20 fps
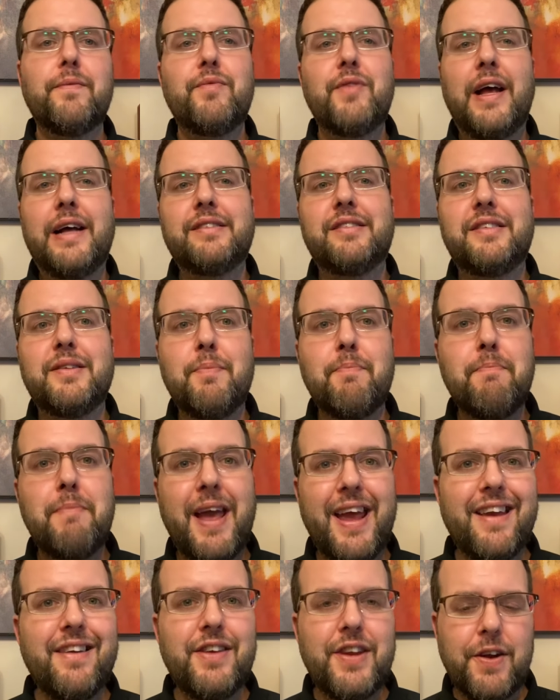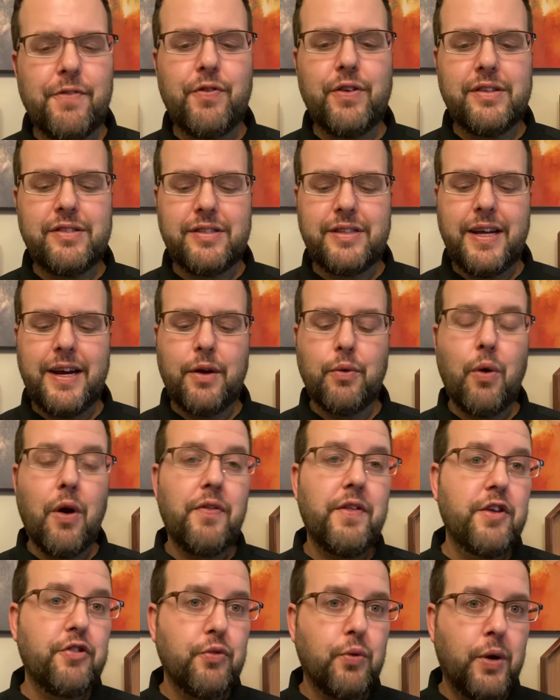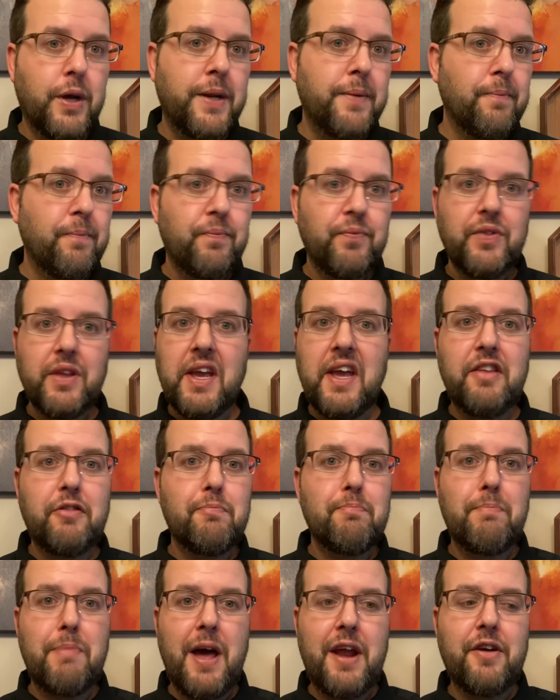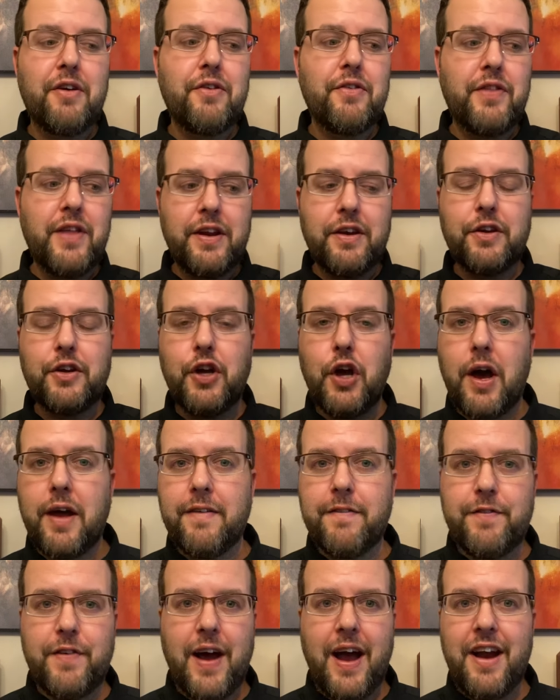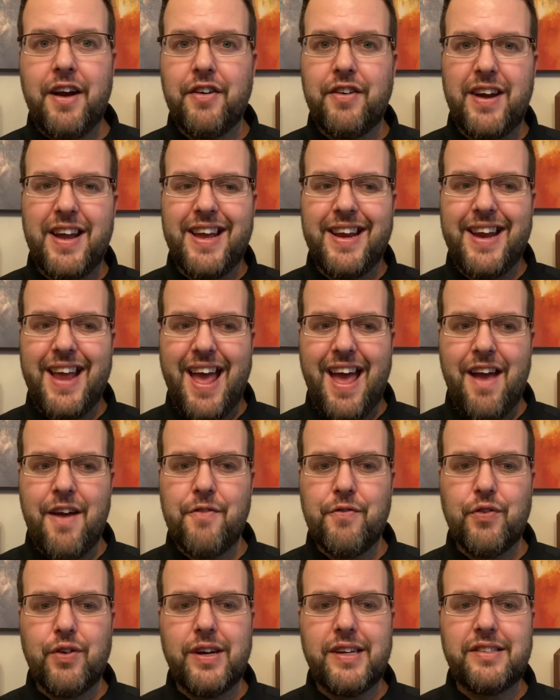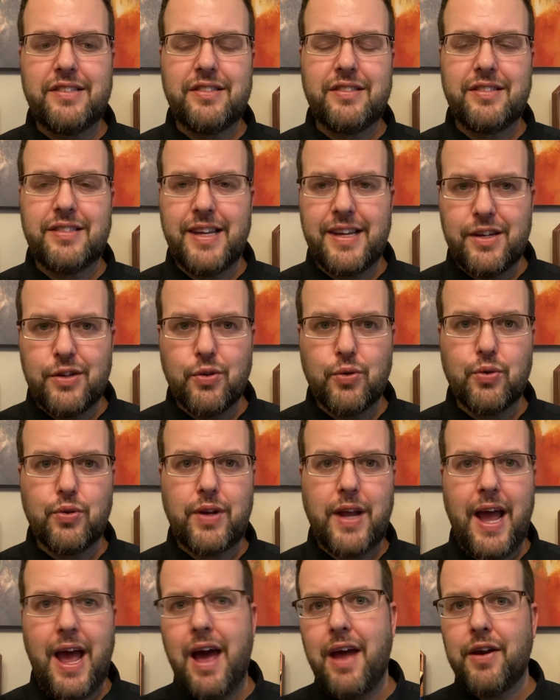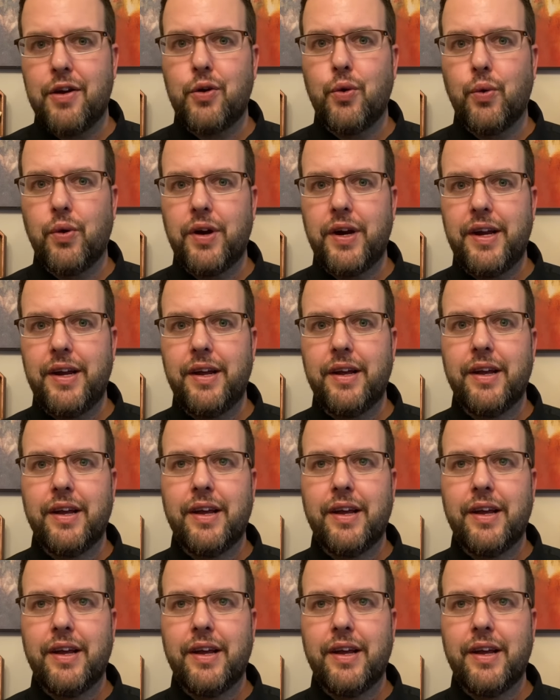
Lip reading: That's the main difference there. While this one, it's better than God of Fire in every single category.